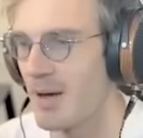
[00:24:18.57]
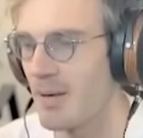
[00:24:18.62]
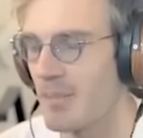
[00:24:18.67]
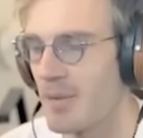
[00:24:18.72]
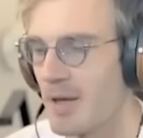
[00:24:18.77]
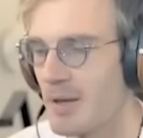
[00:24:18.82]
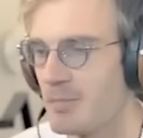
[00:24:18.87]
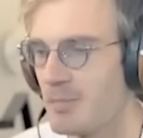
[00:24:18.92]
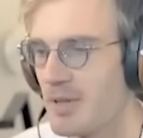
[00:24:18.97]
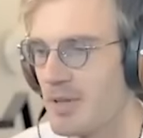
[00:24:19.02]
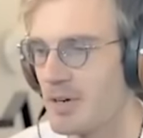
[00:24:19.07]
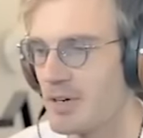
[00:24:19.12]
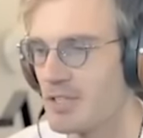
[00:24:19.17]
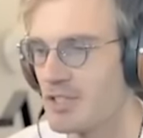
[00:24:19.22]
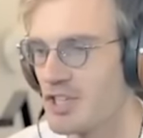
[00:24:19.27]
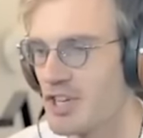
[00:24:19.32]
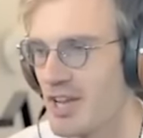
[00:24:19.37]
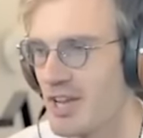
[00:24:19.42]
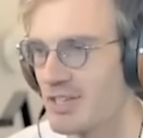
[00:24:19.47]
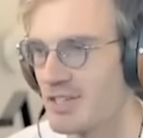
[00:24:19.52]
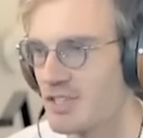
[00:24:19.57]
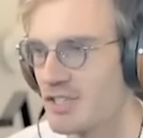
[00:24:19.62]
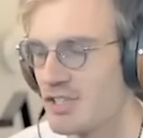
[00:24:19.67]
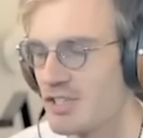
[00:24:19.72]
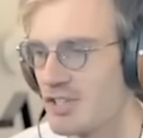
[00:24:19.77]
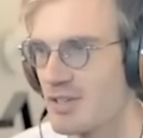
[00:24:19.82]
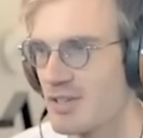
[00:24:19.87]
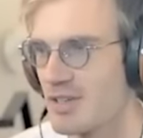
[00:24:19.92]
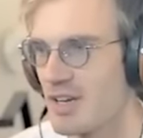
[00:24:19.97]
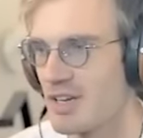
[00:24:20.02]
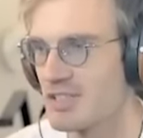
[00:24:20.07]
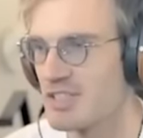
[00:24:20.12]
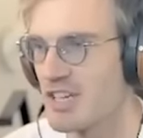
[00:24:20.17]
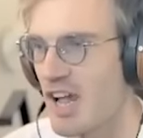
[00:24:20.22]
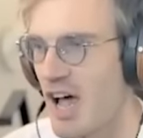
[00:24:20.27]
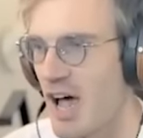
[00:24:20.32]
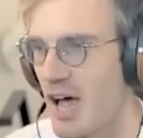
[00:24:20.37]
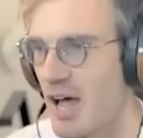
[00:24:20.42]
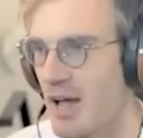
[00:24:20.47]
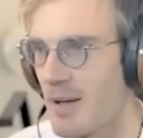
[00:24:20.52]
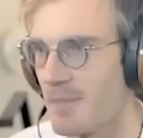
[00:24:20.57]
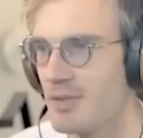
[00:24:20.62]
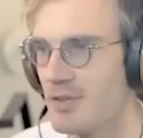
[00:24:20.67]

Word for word: That might be our chance. Huzzah!